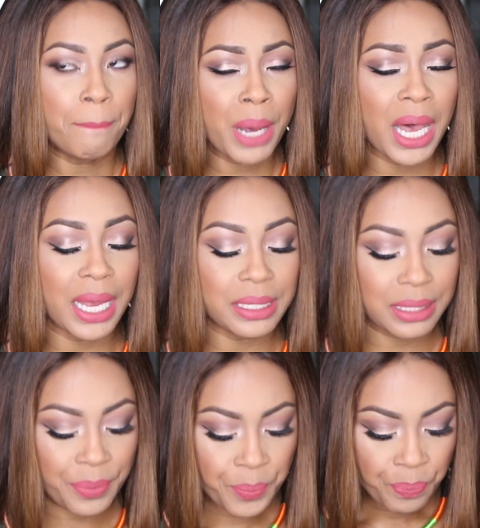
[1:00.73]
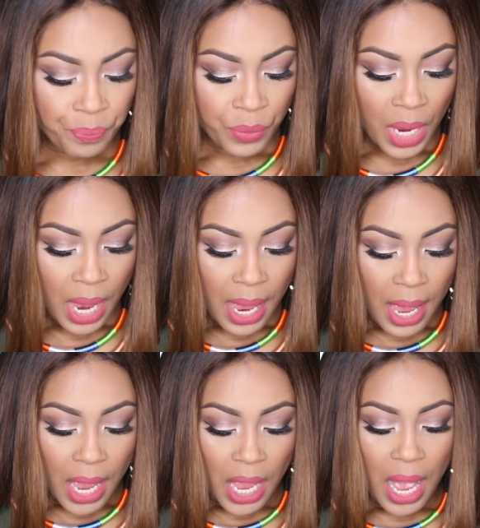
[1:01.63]
But
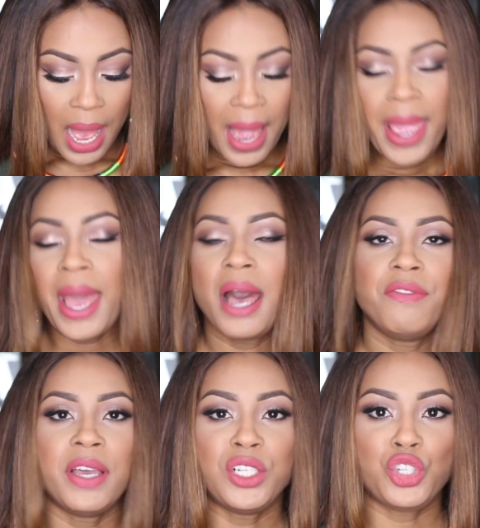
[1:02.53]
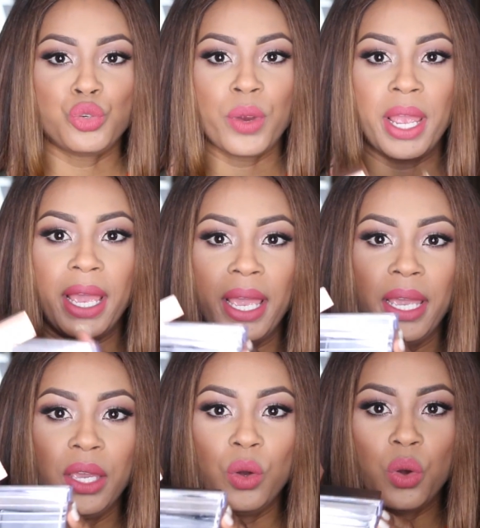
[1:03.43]
I have a
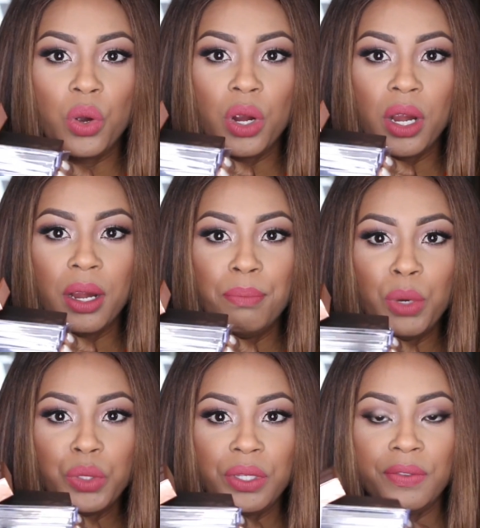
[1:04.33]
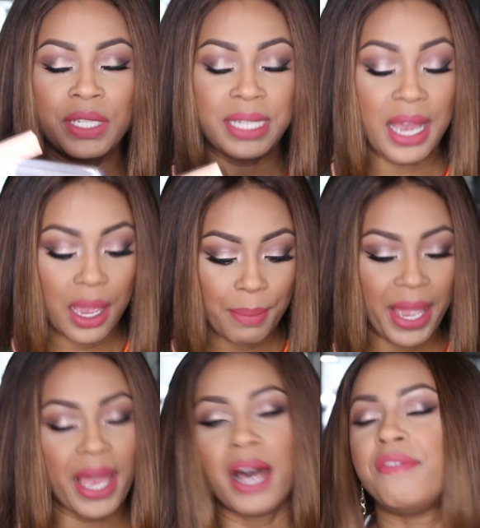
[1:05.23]
tray, or most of the time
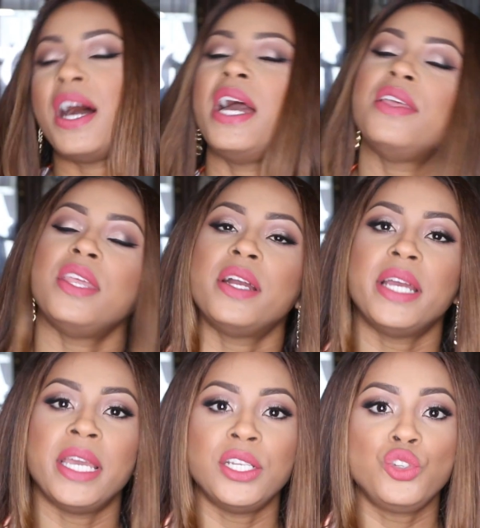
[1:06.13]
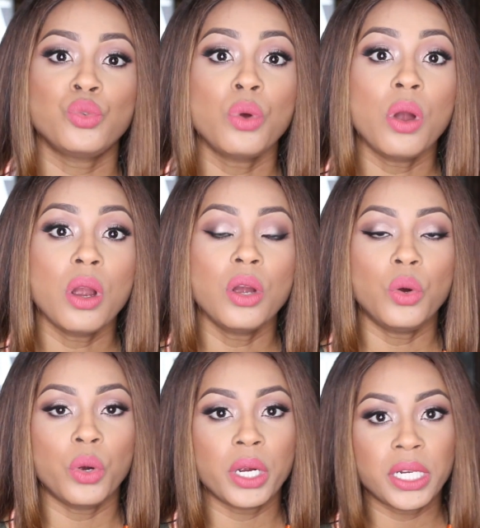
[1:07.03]
I have either a drawer
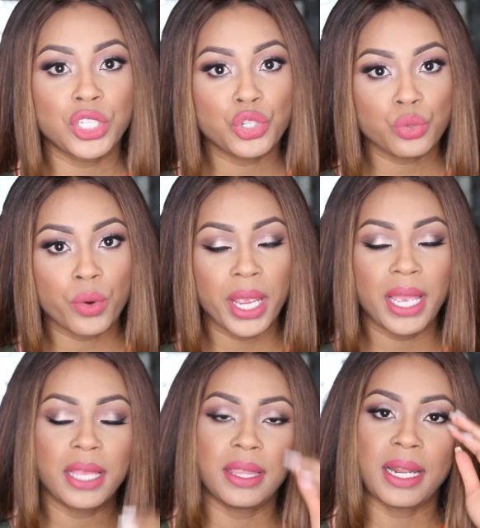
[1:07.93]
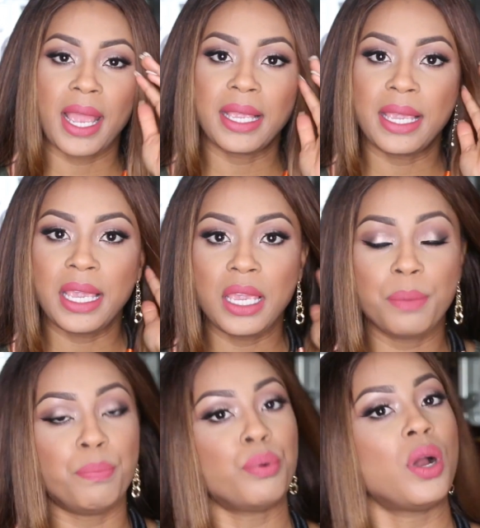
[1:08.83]
or a tray that I
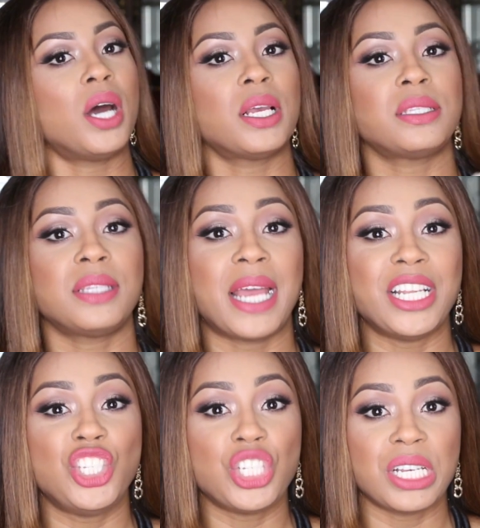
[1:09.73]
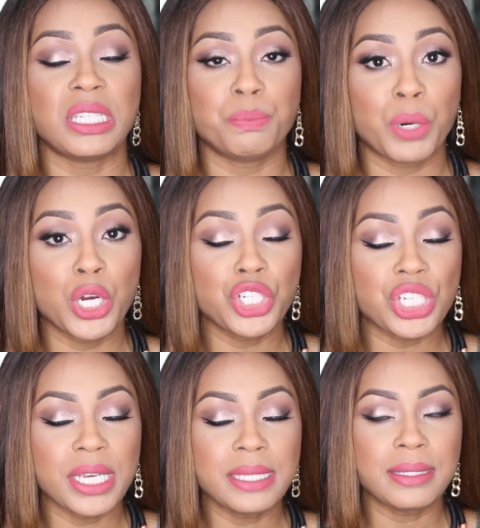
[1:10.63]
keep products that I just
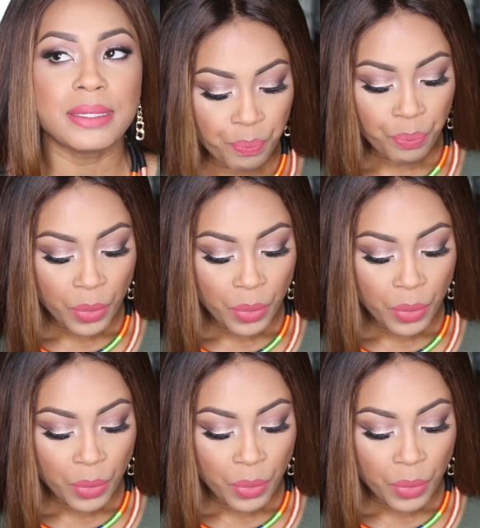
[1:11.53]
purchased.